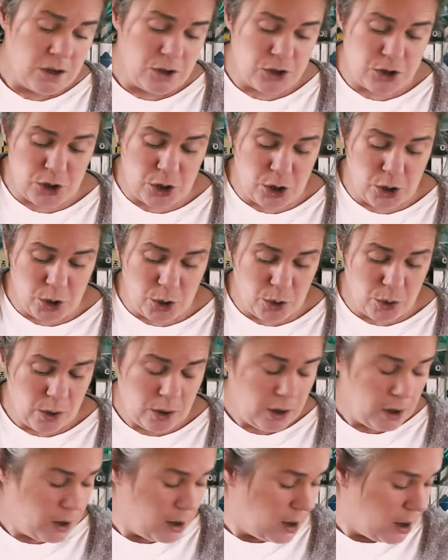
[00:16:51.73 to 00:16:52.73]
so
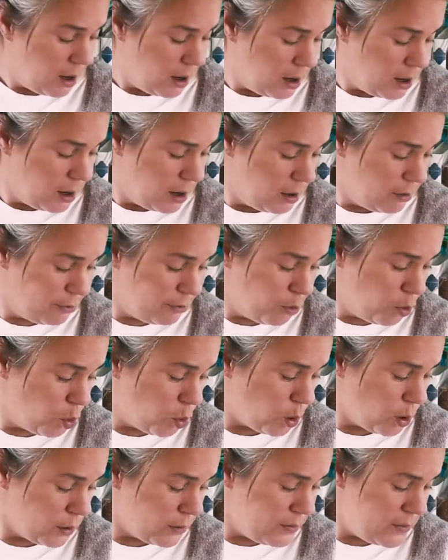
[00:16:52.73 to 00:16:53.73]

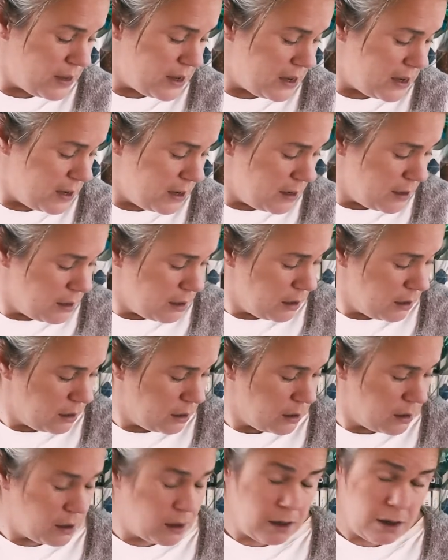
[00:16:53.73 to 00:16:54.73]
for the
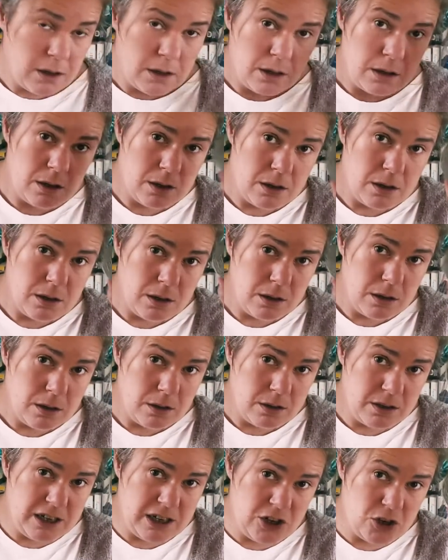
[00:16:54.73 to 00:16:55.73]

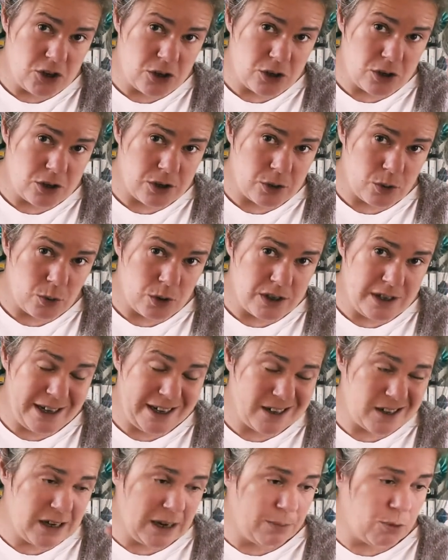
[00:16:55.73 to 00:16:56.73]
t-shirt or
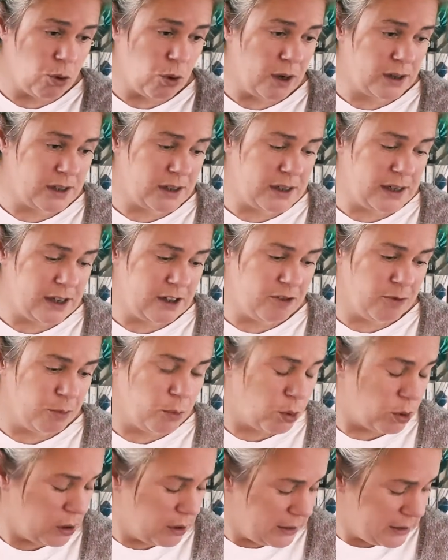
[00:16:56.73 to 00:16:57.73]
tank top quantity of
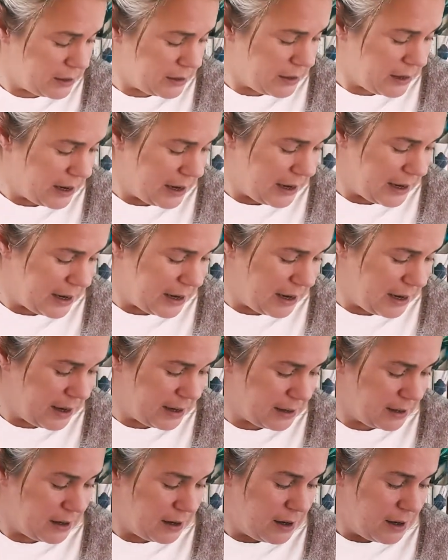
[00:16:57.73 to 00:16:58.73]
Moorland that I
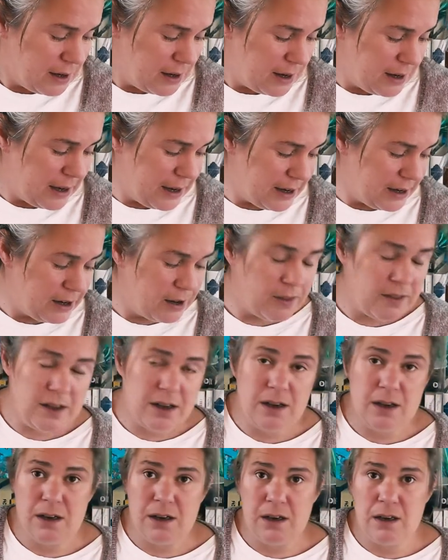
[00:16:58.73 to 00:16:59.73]
got, and
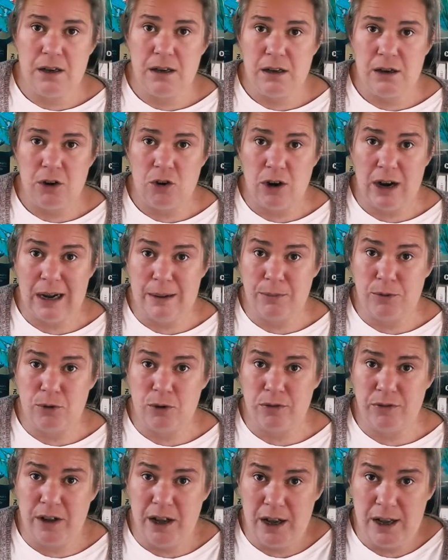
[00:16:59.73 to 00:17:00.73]
the Gramps
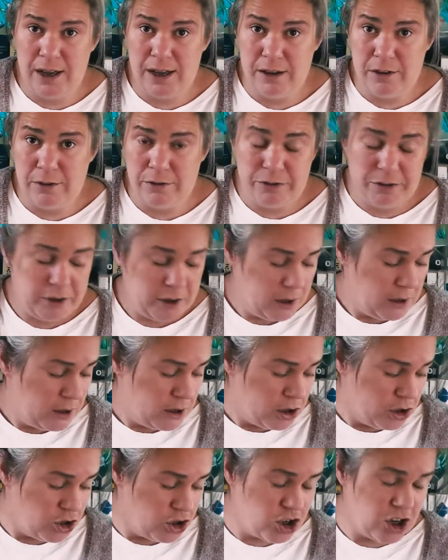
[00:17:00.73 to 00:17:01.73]
Revive
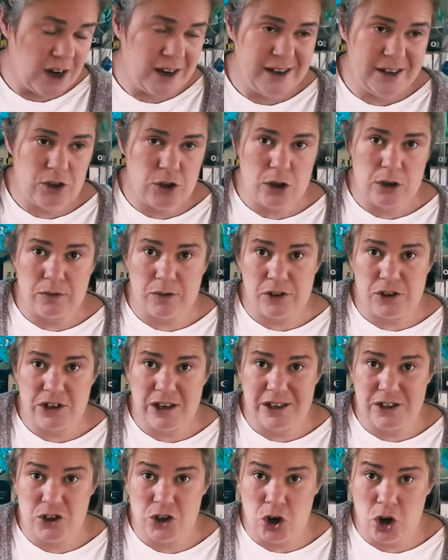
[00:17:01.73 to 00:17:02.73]
giant
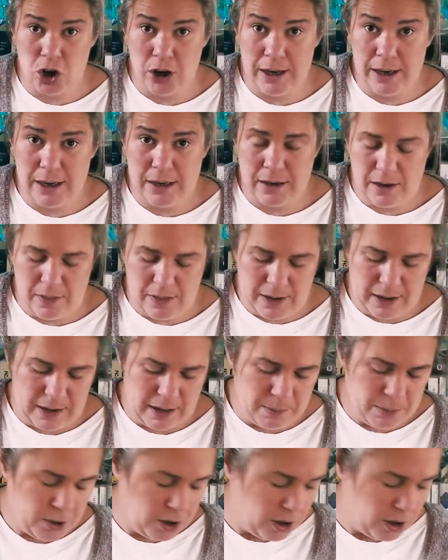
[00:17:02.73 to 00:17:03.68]
oversized cardigan that I